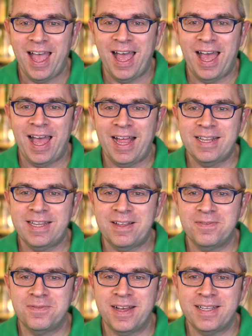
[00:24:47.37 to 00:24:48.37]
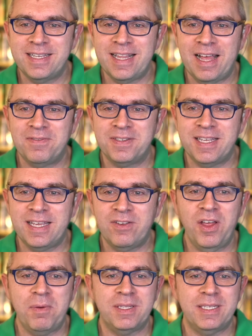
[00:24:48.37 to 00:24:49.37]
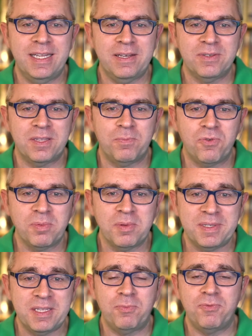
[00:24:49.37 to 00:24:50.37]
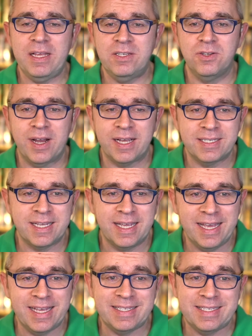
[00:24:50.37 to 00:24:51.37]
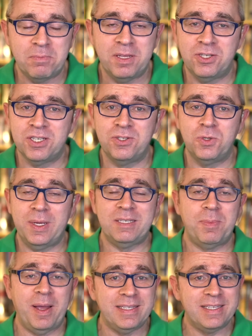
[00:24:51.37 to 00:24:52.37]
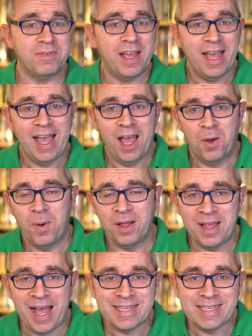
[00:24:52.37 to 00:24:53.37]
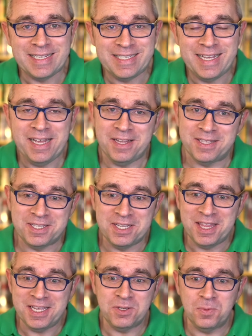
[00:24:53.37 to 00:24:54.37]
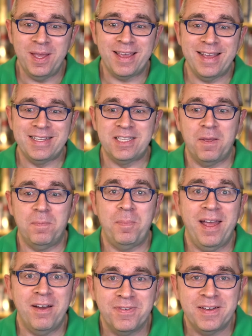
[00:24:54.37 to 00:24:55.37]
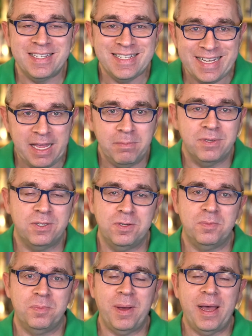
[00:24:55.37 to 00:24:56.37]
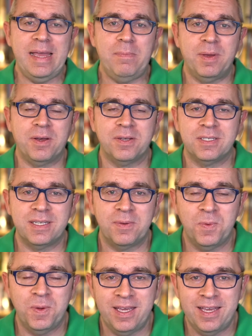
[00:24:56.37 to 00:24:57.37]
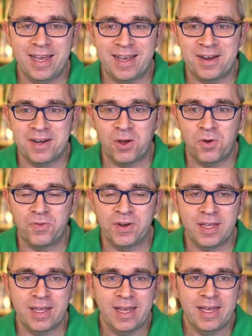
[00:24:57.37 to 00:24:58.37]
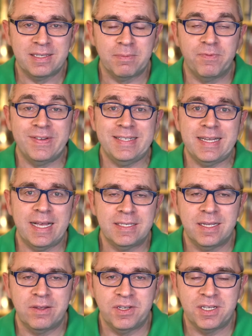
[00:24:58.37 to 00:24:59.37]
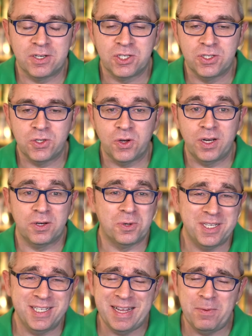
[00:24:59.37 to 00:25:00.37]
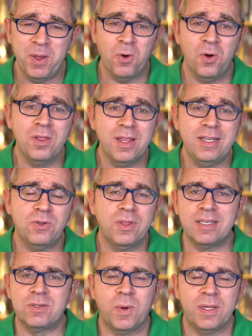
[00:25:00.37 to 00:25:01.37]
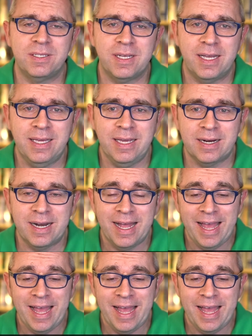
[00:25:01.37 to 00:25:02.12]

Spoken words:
And Vasilav saying, great materials. The problem is the price you're asking is simply just too expensive. Well, as I say, to this week, it's the perfect time to buy because we are offering some fantastic reductions on our courses, and we only do this once a year.